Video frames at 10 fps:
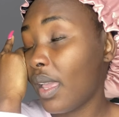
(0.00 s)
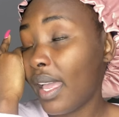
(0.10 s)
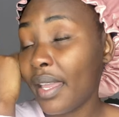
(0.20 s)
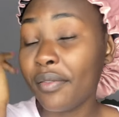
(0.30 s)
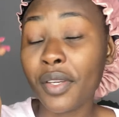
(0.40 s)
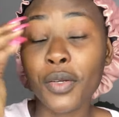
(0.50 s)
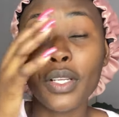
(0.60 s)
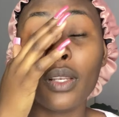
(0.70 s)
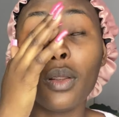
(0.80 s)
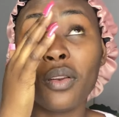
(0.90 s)
have a
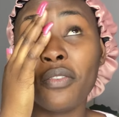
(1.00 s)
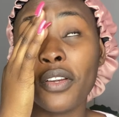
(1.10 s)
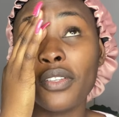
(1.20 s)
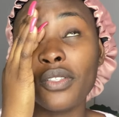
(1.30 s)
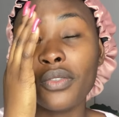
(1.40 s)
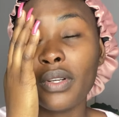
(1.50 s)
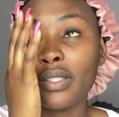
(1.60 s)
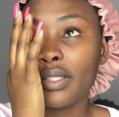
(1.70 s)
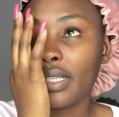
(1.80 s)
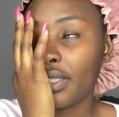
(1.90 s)
lot of errands to run
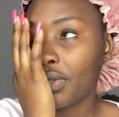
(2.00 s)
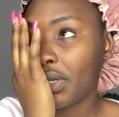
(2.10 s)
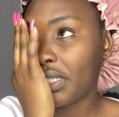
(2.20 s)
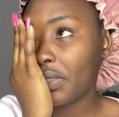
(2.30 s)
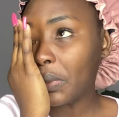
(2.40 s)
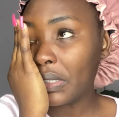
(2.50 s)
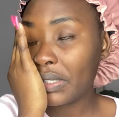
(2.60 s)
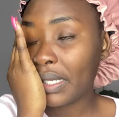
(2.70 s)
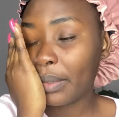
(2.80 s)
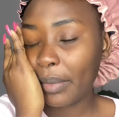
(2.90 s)
today, so I just wanted to
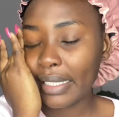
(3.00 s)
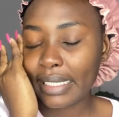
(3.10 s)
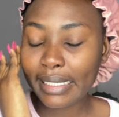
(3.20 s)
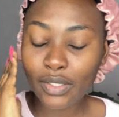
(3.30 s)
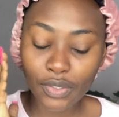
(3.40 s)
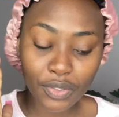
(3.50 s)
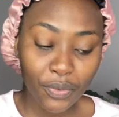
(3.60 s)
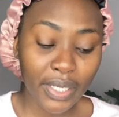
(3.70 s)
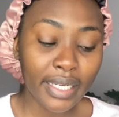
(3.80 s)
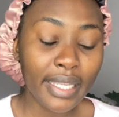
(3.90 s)
get my day started
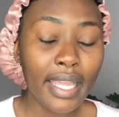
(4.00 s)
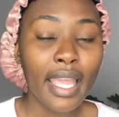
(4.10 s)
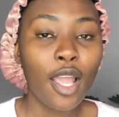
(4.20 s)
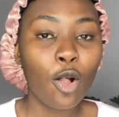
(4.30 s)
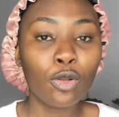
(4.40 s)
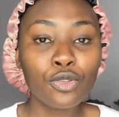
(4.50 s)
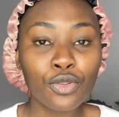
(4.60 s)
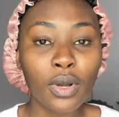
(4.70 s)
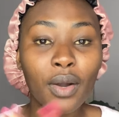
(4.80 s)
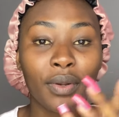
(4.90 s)
quickly. Also,
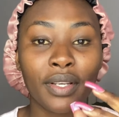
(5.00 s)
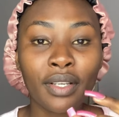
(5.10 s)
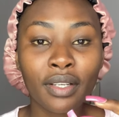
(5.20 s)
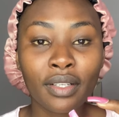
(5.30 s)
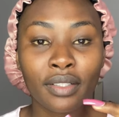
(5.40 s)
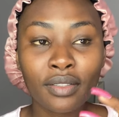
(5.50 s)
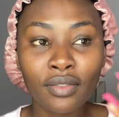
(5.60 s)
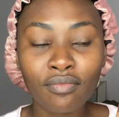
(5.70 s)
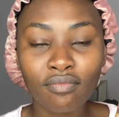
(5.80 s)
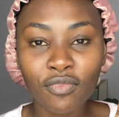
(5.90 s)
I want to
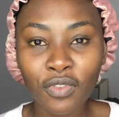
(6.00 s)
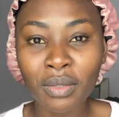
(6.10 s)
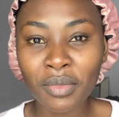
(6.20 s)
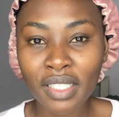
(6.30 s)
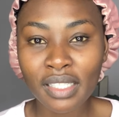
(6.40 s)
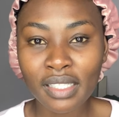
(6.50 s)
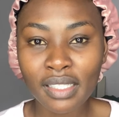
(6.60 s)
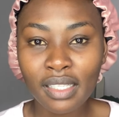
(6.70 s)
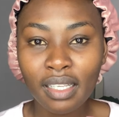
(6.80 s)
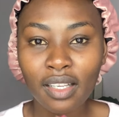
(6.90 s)
film this
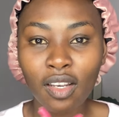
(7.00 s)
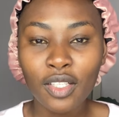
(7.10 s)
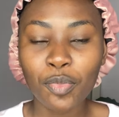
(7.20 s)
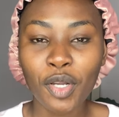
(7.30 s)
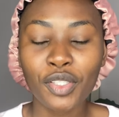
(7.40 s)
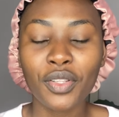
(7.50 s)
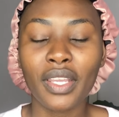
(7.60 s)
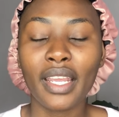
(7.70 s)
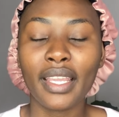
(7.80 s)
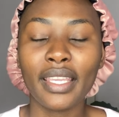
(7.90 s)
last part so that
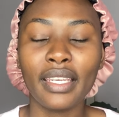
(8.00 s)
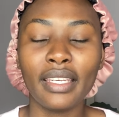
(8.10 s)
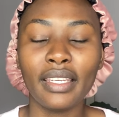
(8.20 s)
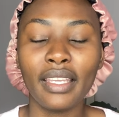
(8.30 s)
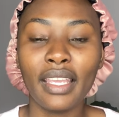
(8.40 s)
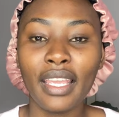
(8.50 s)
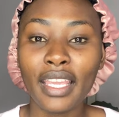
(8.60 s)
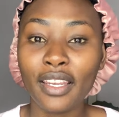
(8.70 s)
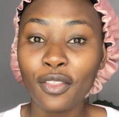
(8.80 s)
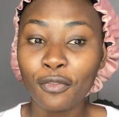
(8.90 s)
I can
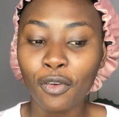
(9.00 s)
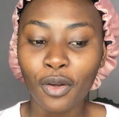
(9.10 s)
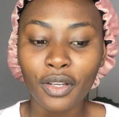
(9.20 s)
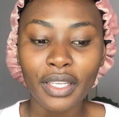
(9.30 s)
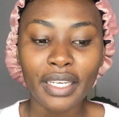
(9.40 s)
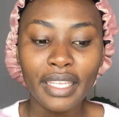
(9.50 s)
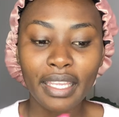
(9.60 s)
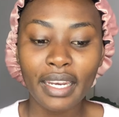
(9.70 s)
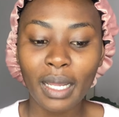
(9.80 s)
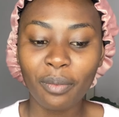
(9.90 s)
edit the vlog and get
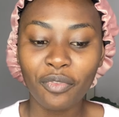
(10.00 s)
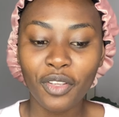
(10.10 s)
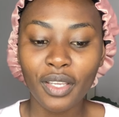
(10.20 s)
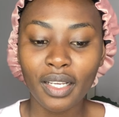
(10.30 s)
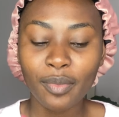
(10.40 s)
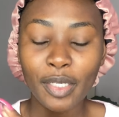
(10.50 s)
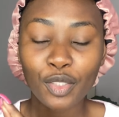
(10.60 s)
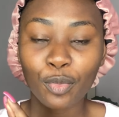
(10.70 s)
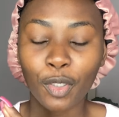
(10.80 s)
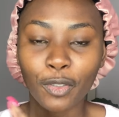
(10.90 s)
it up for you guys by
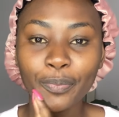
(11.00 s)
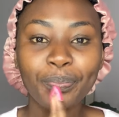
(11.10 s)
tomorrow.